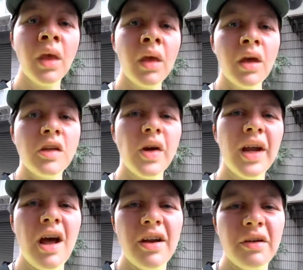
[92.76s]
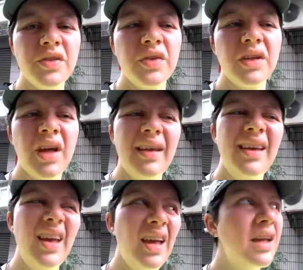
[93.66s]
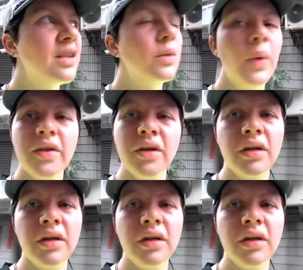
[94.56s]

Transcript: So I got out and I was feeling kind of, the weather